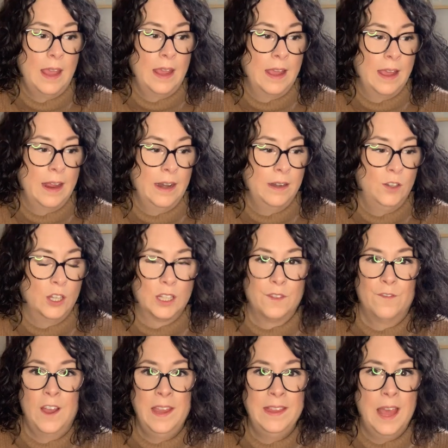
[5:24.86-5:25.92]
and
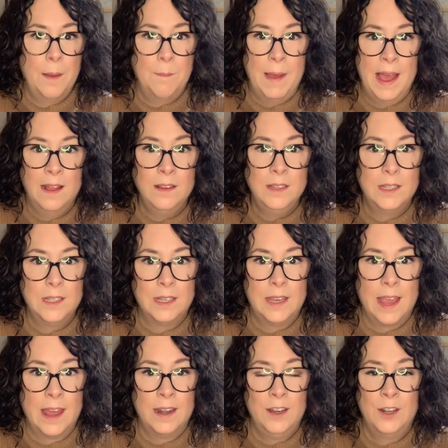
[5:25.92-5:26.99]
just find that balance
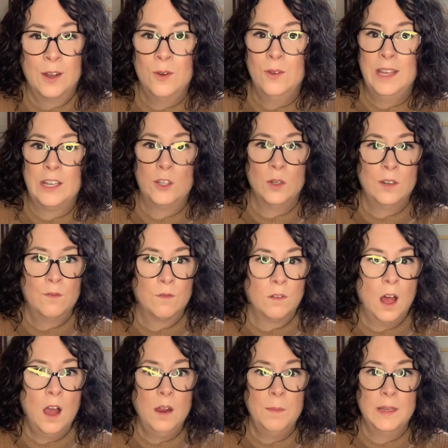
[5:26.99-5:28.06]
again. Like during
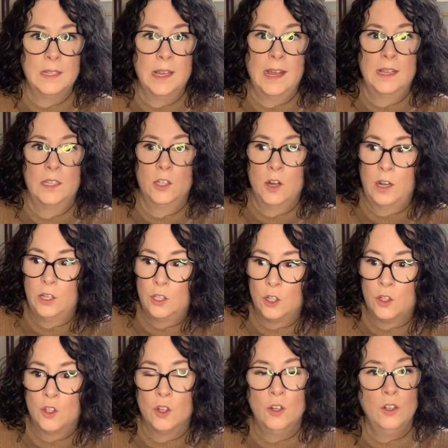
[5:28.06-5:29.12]
Vlogmas, I had started
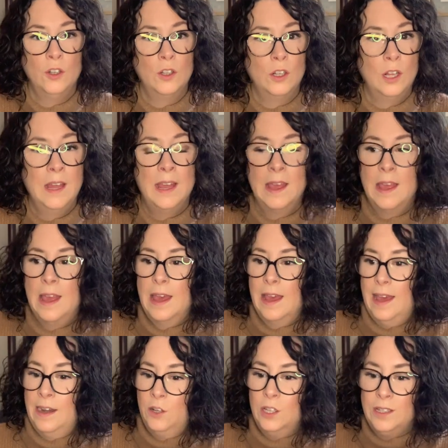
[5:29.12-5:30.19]
to journal
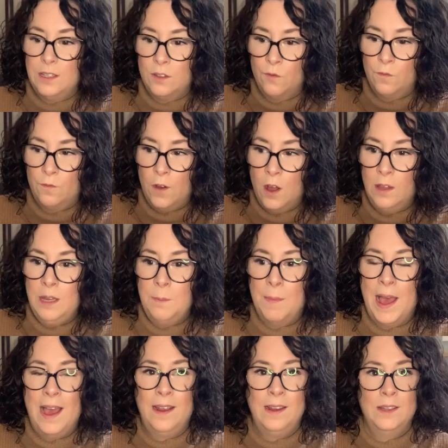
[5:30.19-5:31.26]
and just falling
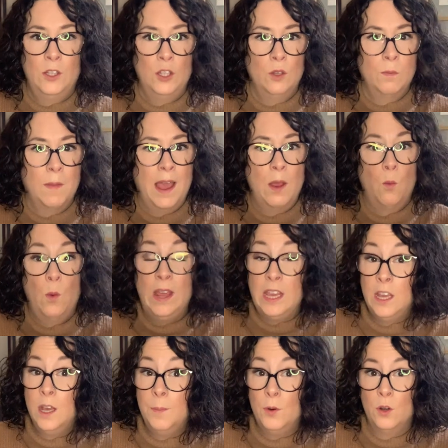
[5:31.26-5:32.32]
back into my
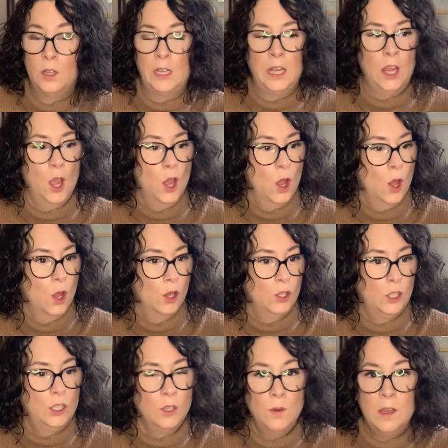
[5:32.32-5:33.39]
waking up early,
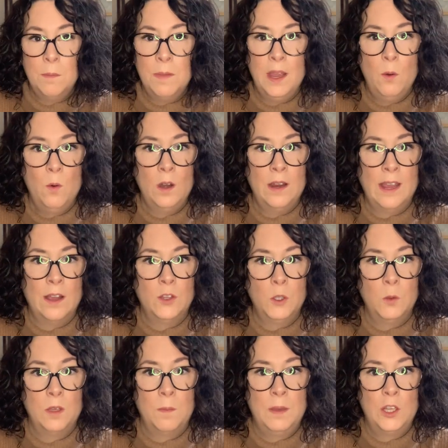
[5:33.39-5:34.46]
doing my
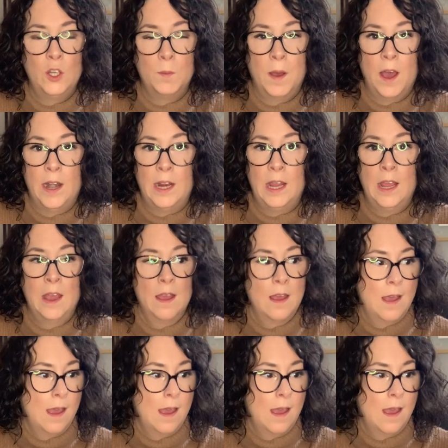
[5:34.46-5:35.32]
workouts with Beachbody,